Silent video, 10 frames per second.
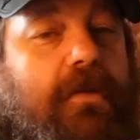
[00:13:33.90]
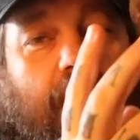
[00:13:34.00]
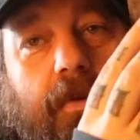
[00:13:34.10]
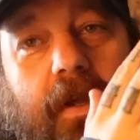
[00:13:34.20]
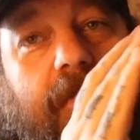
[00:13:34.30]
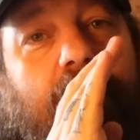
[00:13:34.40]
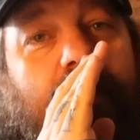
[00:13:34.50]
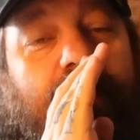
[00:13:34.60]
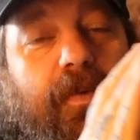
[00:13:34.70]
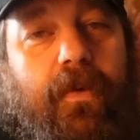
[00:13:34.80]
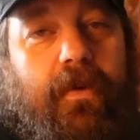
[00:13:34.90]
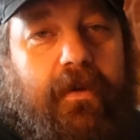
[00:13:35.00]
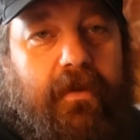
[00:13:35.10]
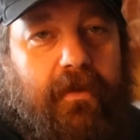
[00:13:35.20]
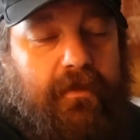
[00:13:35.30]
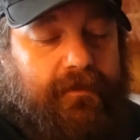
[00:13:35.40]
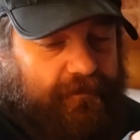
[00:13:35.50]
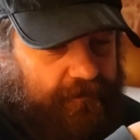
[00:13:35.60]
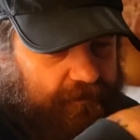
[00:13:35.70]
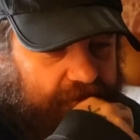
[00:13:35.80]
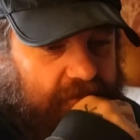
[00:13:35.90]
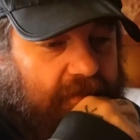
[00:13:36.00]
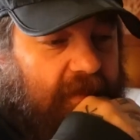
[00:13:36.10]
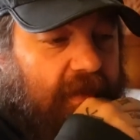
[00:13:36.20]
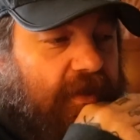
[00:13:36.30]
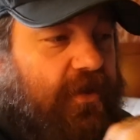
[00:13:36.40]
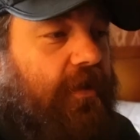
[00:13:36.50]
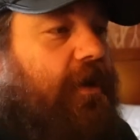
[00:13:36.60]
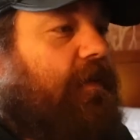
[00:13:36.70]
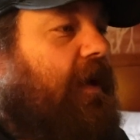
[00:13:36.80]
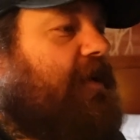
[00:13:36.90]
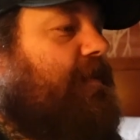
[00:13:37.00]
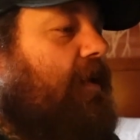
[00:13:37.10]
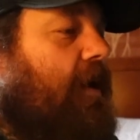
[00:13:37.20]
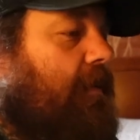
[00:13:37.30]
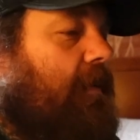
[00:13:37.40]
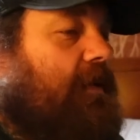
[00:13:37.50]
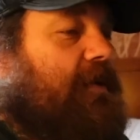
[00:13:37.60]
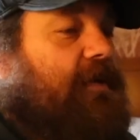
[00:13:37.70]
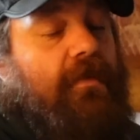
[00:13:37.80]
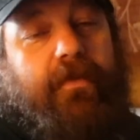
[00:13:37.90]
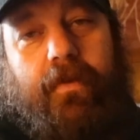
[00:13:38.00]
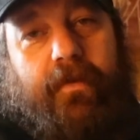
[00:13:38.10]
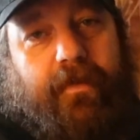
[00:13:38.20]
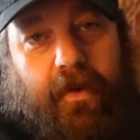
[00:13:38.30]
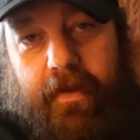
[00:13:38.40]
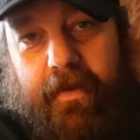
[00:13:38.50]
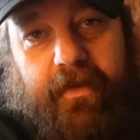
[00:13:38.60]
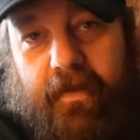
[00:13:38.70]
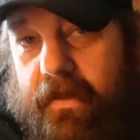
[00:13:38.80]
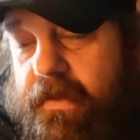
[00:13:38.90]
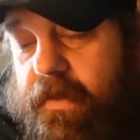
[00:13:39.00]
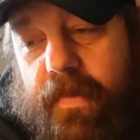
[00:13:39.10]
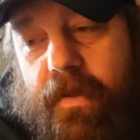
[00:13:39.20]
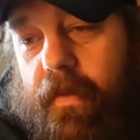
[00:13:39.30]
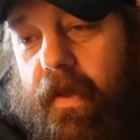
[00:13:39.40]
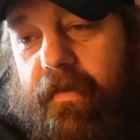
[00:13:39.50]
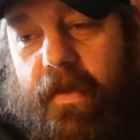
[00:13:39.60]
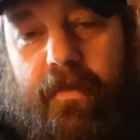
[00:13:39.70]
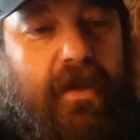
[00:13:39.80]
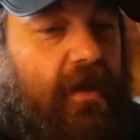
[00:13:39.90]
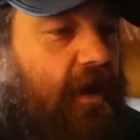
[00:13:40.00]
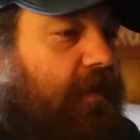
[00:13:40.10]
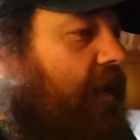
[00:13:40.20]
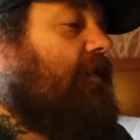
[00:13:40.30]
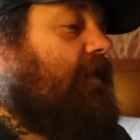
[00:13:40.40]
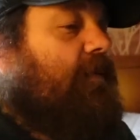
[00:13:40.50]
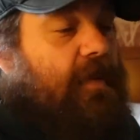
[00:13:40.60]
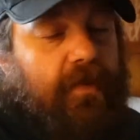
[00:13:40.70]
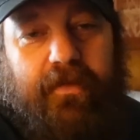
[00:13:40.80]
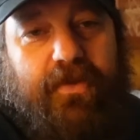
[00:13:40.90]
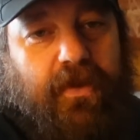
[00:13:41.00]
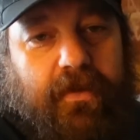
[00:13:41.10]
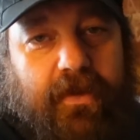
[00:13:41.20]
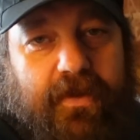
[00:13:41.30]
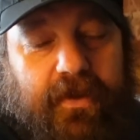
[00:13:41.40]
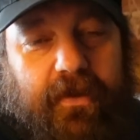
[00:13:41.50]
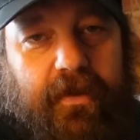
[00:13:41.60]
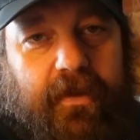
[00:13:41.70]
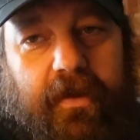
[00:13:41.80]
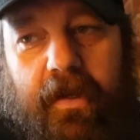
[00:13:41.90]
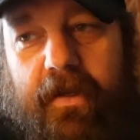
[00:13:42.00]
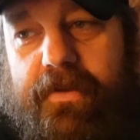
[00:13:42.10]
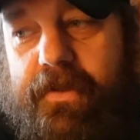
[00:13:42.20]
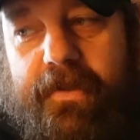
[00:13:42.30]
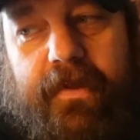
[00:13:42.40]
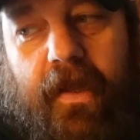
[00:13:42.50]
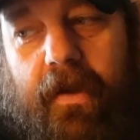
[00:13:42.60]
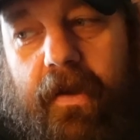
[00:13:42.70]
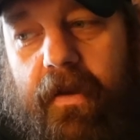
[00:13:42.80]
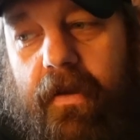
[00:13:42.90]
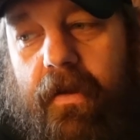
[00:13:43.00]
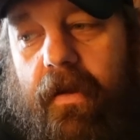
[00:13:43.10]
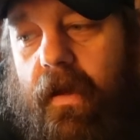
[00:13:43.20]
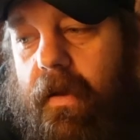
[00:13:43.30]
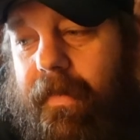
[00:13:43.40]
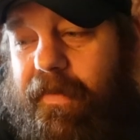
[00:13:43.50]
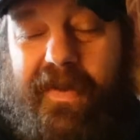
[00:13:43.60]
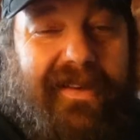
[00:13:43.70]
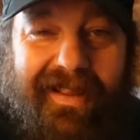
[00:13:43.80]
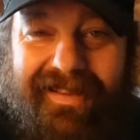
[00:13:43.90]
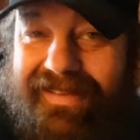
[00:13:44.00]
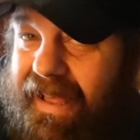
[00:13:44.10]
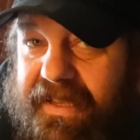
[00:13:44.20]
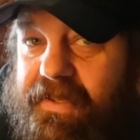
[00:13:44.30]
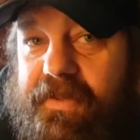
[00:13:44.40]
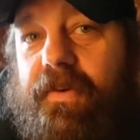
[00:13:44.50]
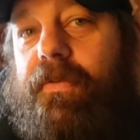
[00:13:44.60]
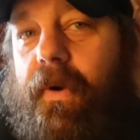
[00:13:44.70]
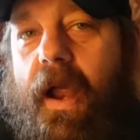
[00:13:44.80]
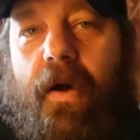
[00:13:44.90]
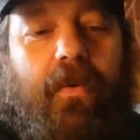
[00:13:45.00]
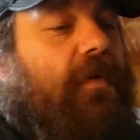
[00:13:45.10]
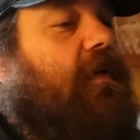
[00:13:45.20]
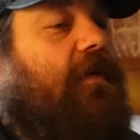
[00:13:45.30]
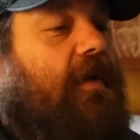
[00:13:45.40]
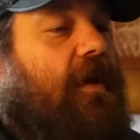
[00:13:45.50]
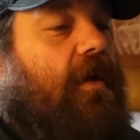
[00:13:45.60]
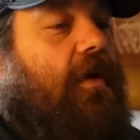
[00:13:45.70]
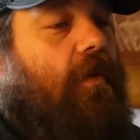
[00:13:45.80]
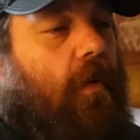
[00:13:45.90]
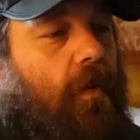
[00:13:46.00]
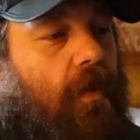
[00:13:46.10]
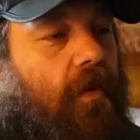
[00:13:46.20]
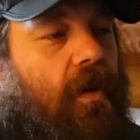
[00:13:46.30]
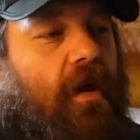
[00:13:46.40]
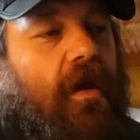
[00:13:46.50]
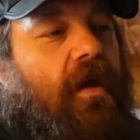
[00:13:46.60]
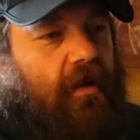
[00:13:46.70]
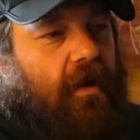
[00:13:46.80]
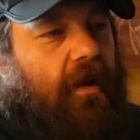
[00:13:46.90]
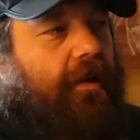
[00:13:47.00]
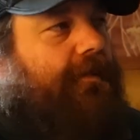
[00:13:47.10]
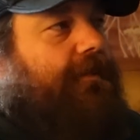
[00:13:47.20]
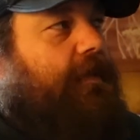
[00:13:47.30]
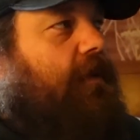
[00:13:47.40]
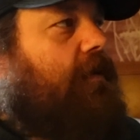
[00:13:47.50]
So even before the trip, as probably some of you have noticed, and some people have hit me up. Some people have shown concern and just like um, I've been like less around than normal. Um,